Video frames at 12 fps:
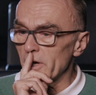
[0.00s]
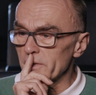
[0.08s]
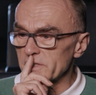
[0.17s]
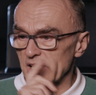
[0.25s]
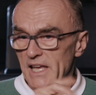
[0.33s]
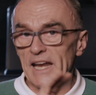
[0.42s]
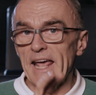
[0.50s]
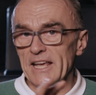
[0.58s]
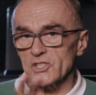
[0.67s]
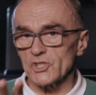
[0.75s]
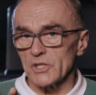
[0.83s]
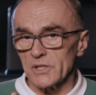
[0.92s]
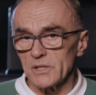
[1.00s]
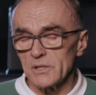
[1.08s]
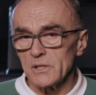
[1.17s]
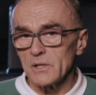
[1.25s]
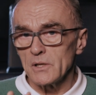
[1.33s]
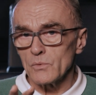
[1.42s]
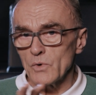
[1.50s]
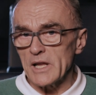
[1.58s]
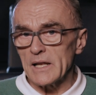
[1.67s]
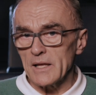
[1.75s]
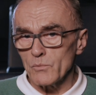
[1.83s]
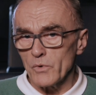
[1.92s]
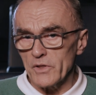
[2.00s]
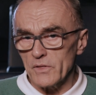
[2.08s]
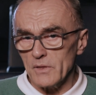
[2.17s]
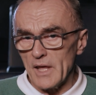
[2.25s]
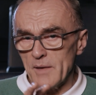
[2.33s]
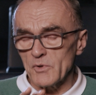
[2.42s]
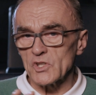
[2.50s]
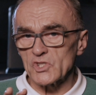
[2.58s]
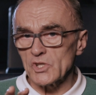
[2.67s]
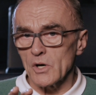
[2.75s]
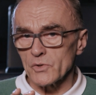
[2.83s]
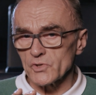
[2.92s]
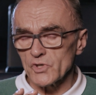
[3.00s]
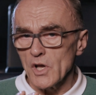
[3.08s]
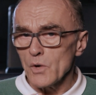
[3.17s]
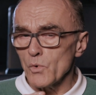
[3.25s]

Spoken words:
There's a connection, really, with him and the songs,